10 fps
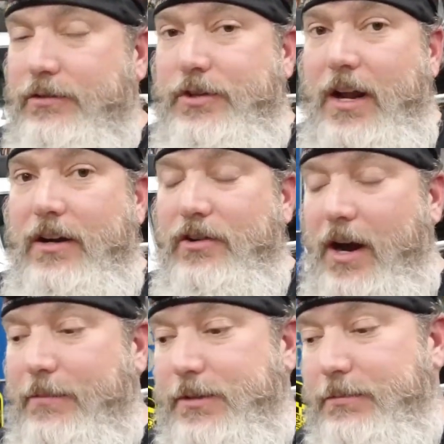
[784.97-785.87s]
We'll try to
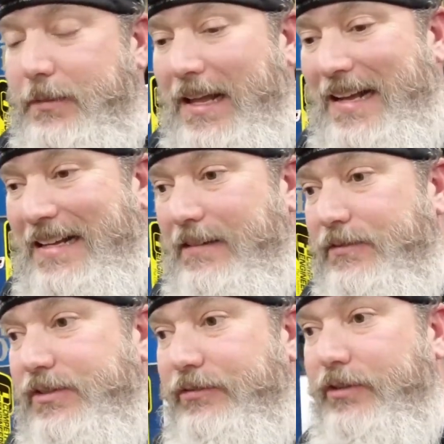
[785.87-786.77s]
drop some
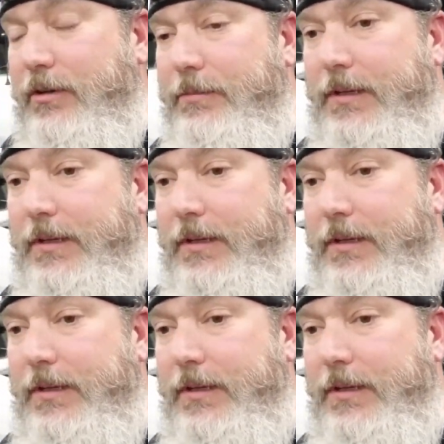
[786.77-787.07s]
lives from